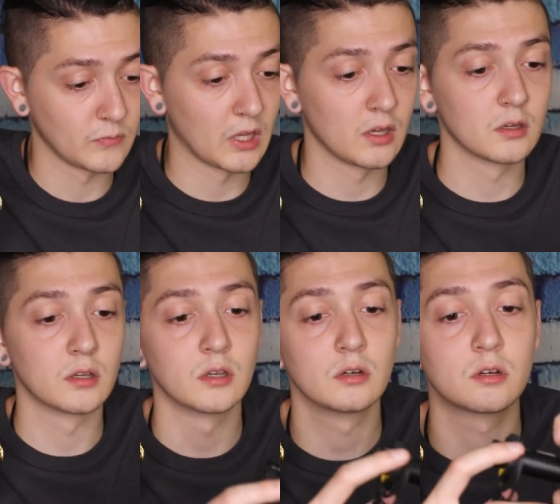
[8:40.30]
and
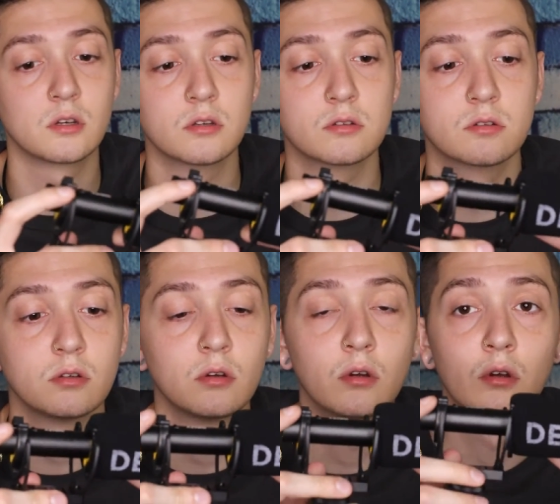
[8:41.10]
here is
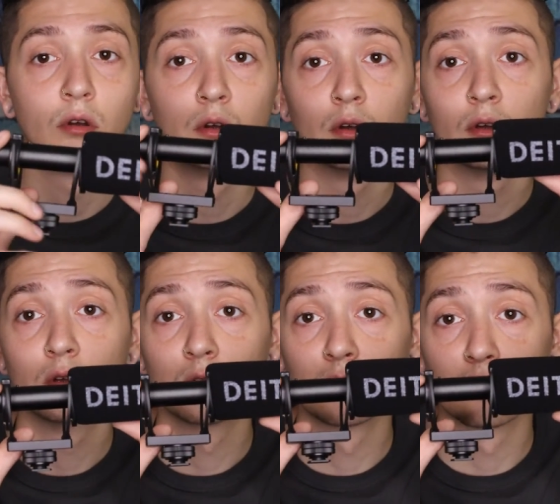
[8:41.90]

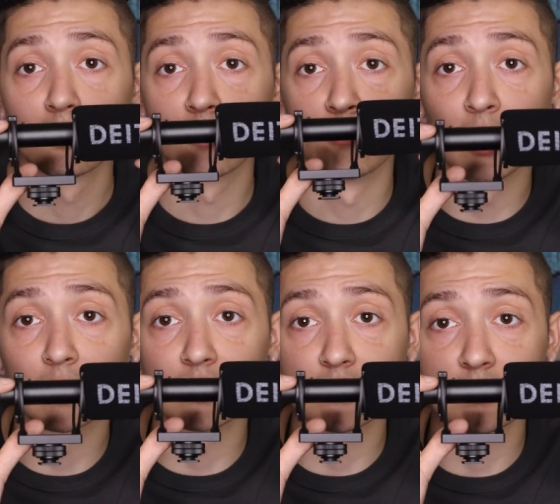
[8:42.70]
the
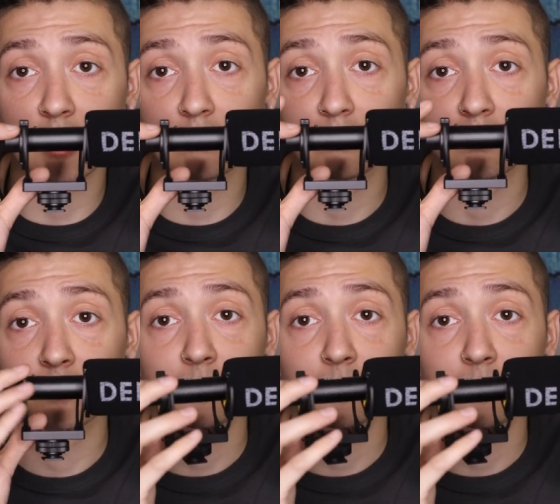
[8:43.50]
mic itself.